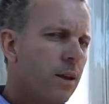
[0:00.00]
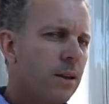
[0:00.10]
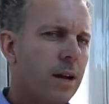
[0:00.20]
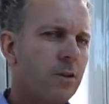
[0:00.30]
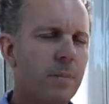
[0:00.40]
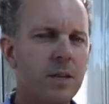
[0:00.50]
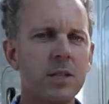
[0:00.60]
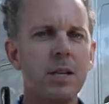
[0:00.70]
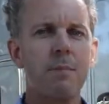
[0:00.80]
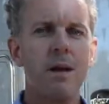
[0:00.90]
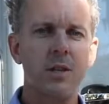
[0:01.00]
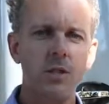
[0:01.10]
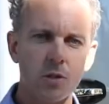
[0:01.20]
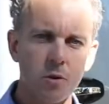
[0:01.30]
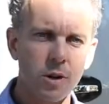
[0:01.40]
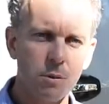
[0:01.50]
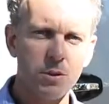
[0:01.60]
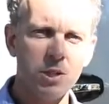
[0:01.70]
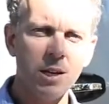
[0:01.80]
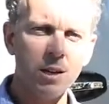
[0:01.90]
Now the best thing about this story in
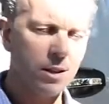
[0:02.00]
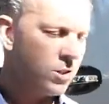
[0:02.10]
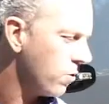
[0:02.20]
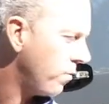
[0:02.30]
particular is the